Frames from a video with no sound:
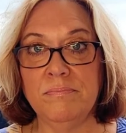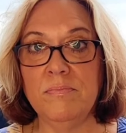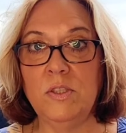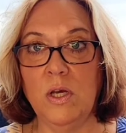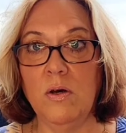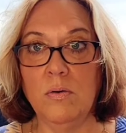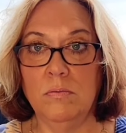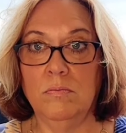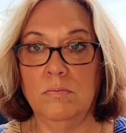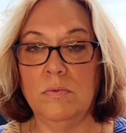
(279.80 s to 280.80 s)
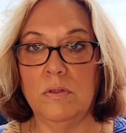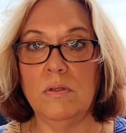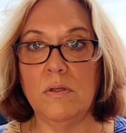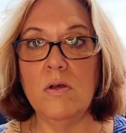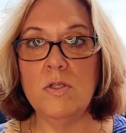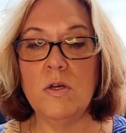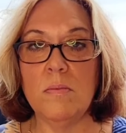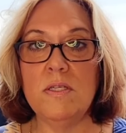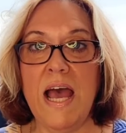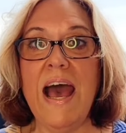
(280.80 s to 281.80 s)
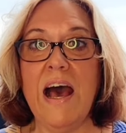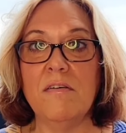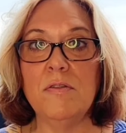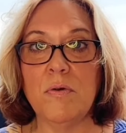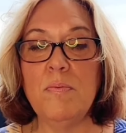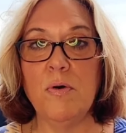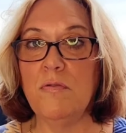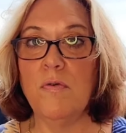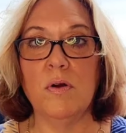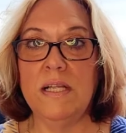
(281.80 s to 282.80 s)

So close to almost half, 3.4.